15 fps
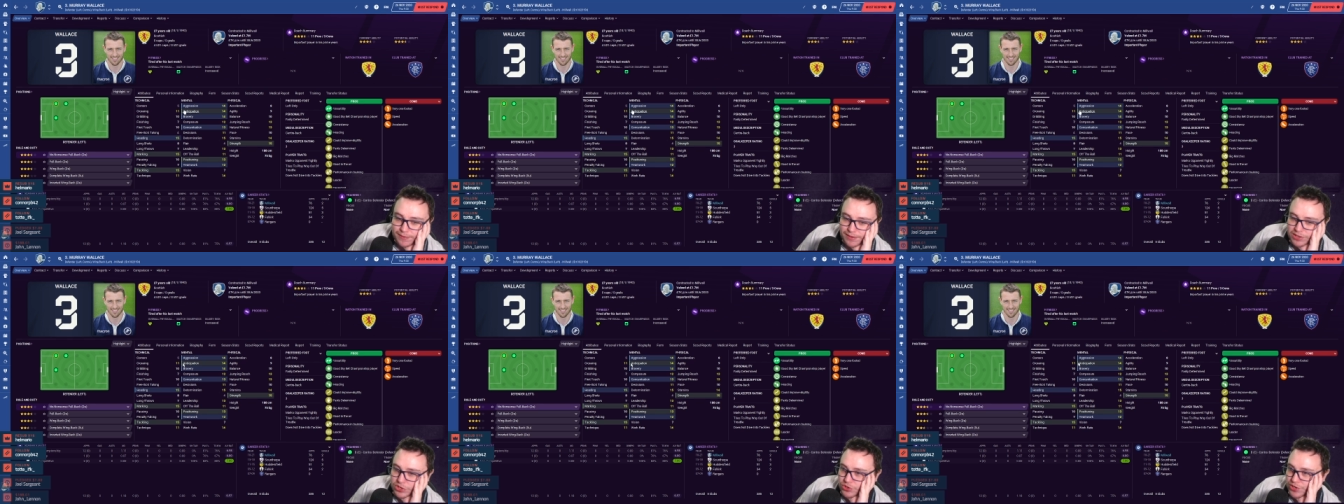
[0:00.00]

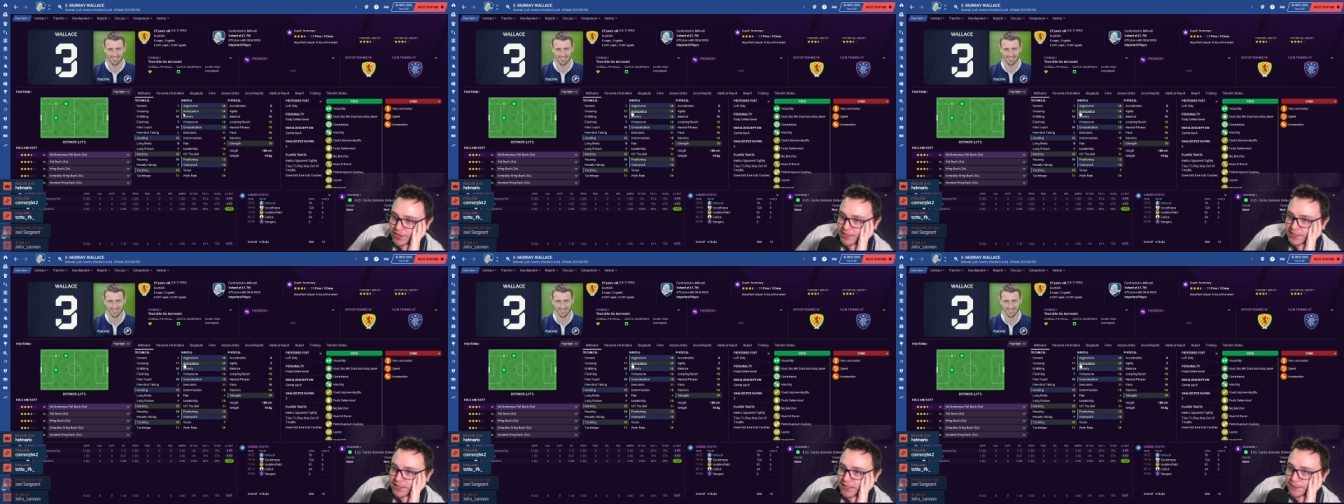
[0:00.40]
Enjoy
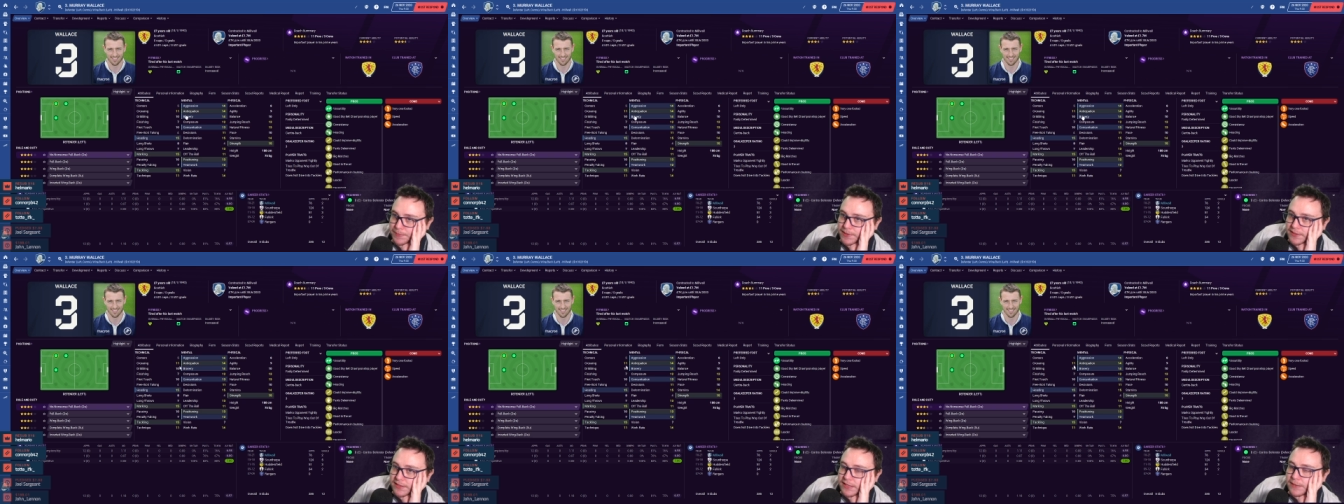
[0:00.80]
your
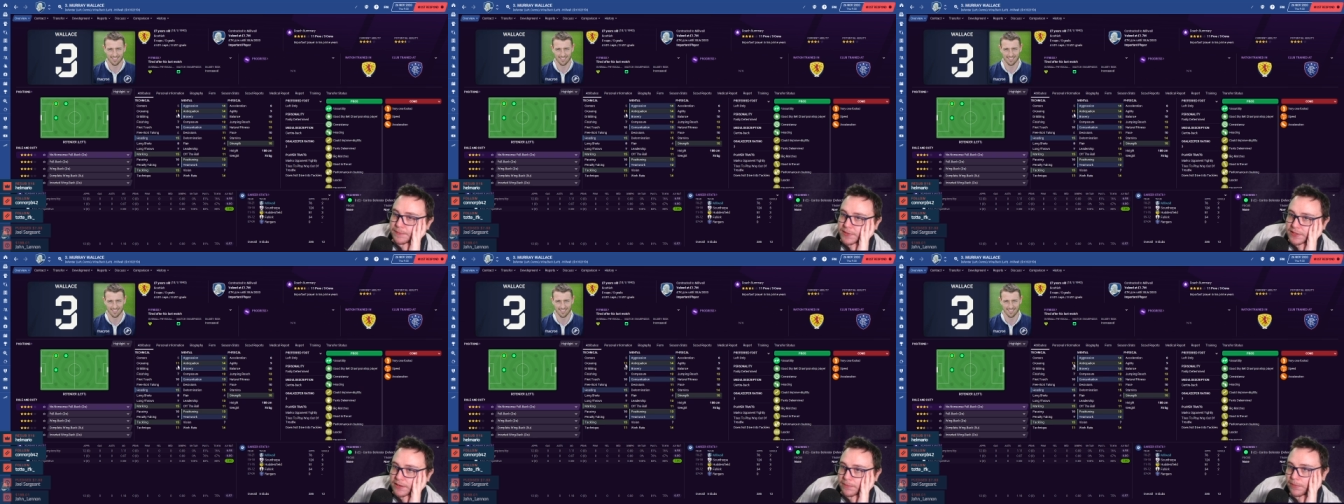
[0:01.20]
sleepy
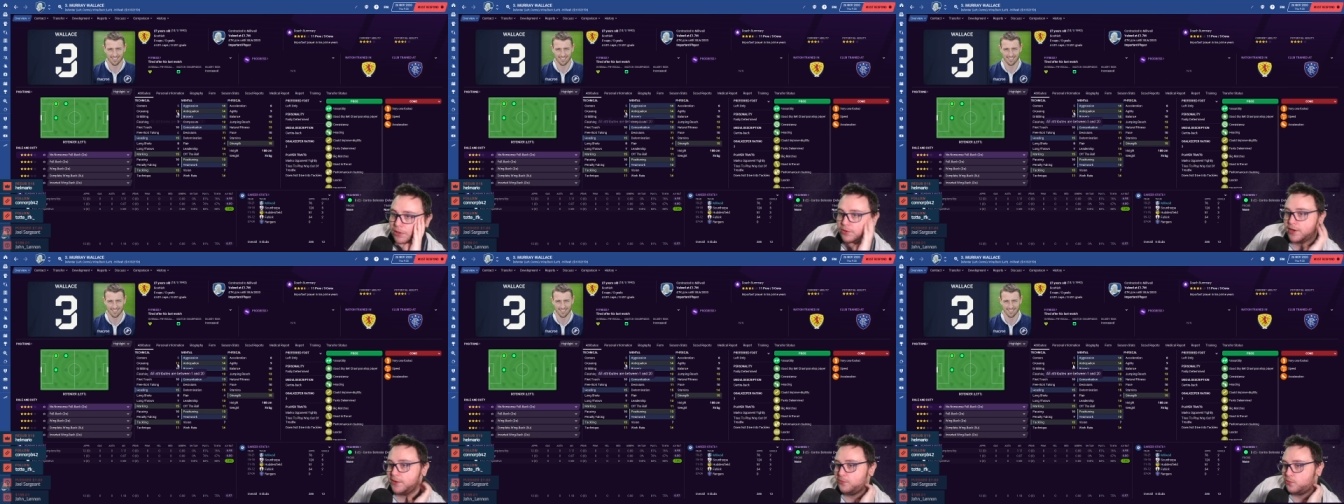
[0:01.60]
sleeps.
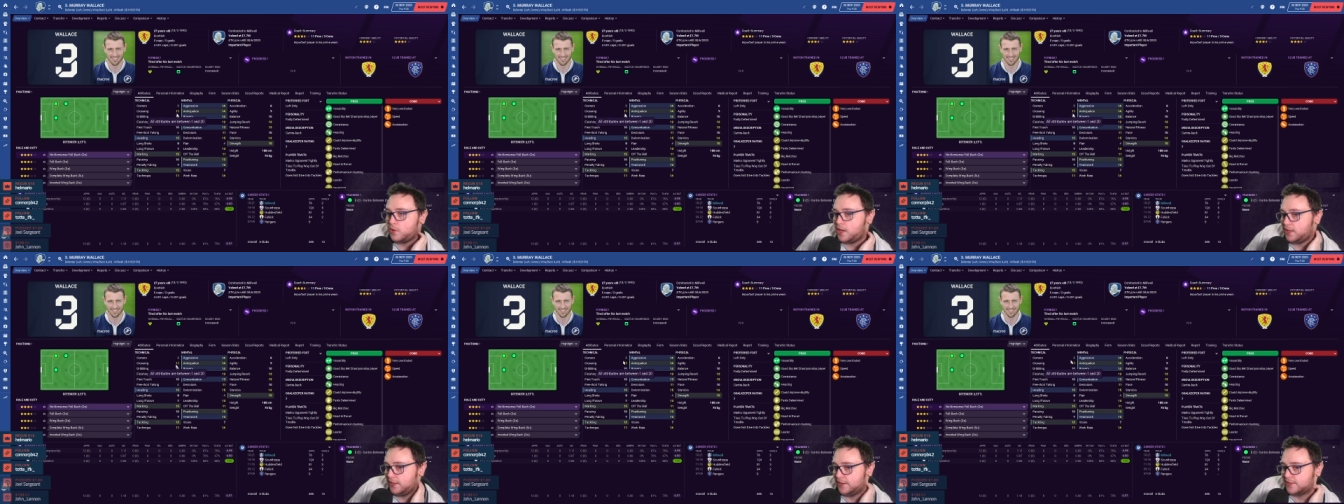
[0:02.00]
Murray
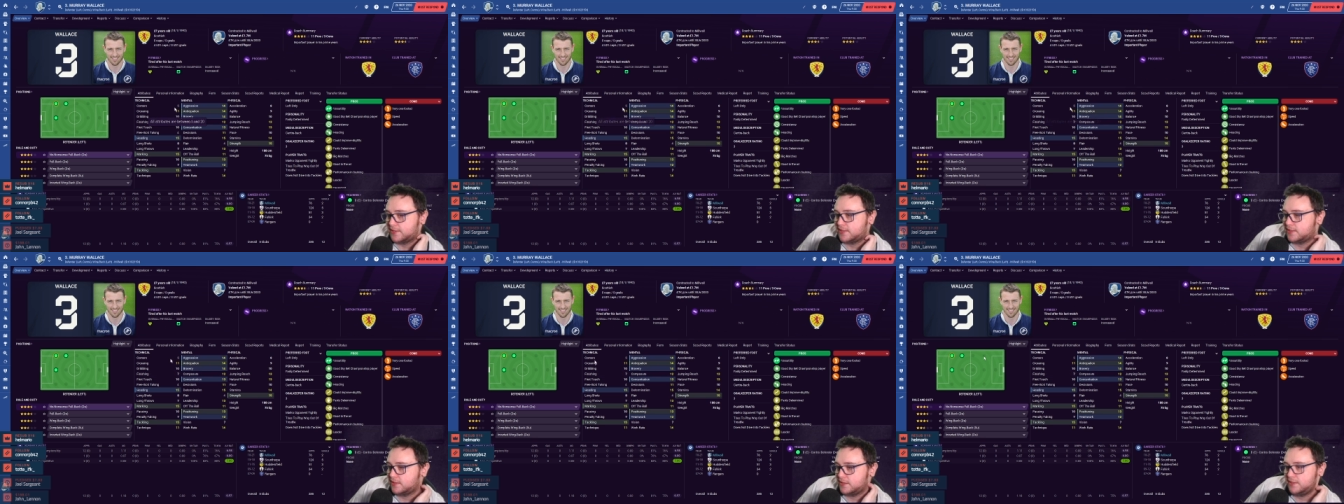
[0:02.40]

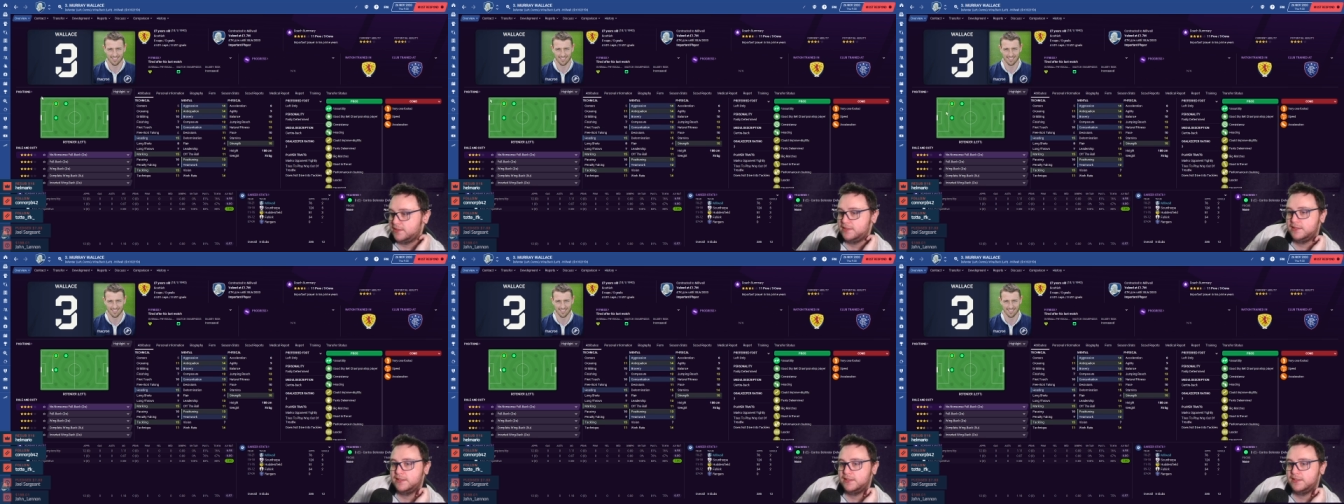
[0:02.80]
Wallace,